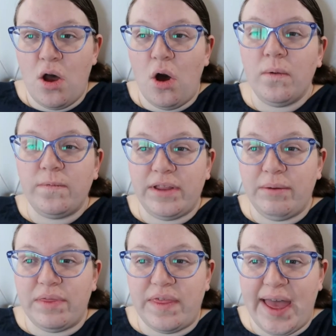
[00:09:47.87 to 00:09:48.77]
hopefully
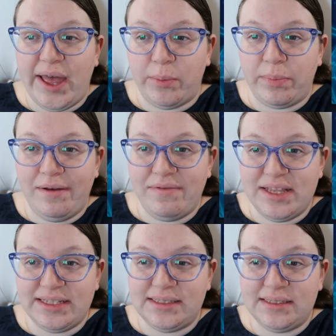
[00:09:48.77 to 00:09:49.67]
with the help of
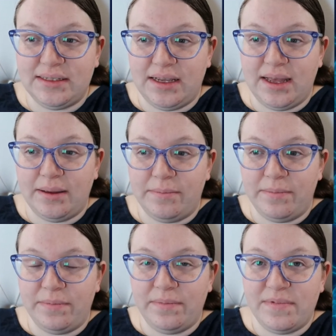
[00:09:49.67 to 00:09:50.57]
this
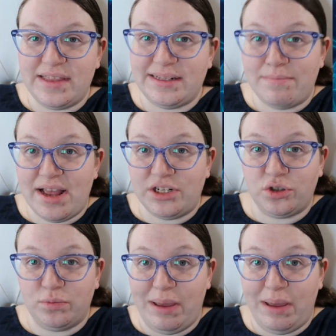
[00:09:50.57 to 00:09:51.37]
these magical